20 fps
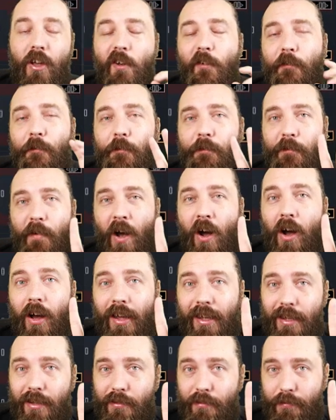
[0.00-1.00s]

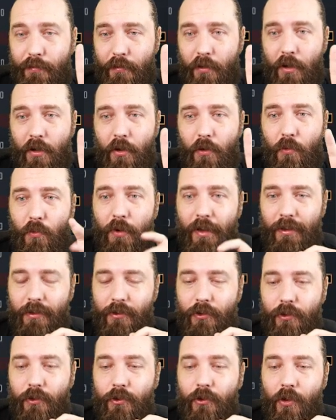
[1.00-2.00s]
five winged
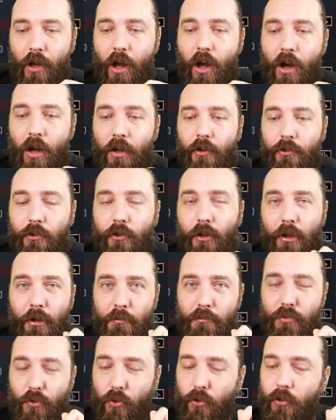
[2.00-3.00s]
hussars
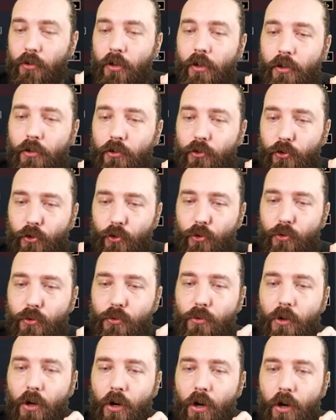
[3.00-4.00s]
brought
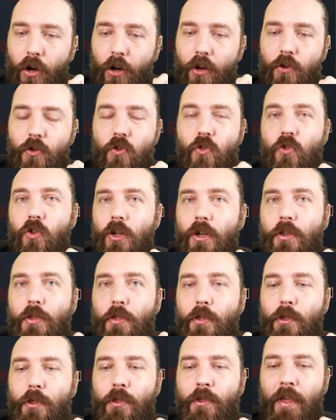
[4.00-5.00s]

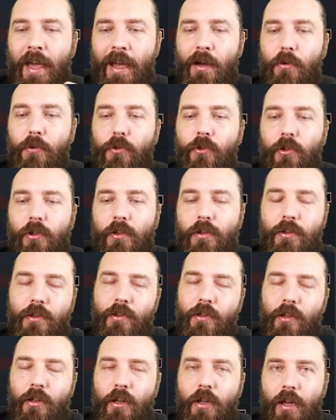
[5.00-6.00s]
200,000
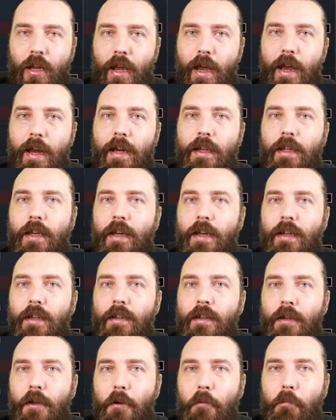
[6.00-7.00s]
AA
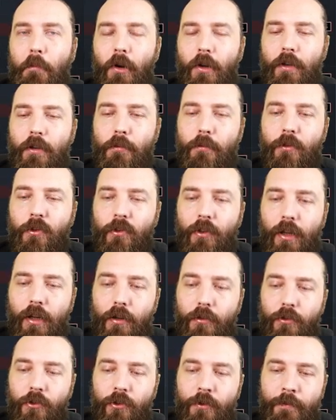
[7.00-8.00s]
by
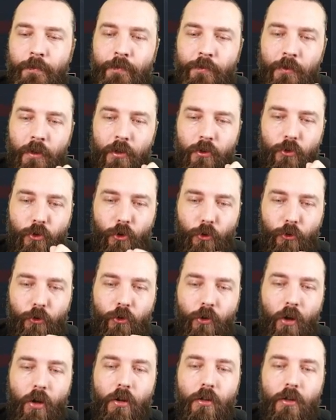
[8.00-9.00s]
themselves. Just
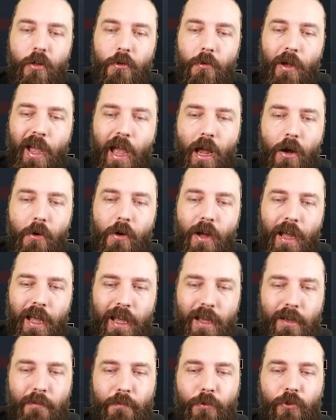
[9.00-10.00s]
showing you how
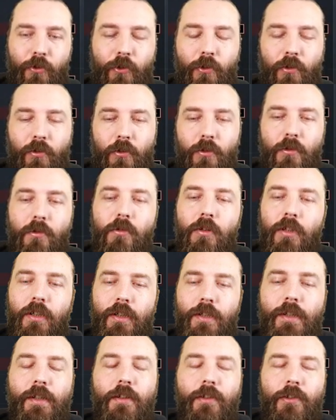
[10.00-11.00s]

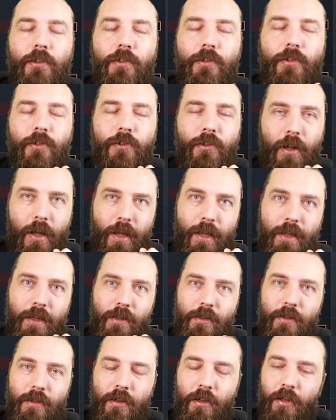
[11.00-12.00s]
absolutely
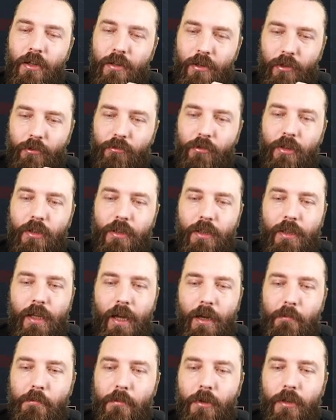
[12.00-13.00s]
insane they really
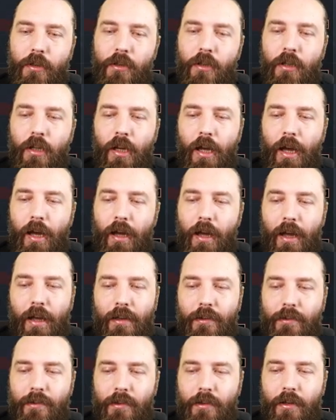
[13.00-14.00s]
can be at
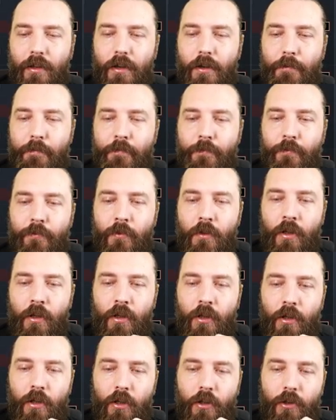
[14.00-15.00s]
anti air.
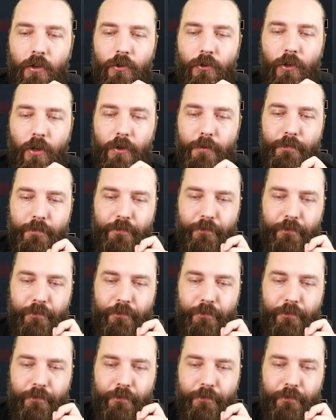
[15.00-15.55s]
So,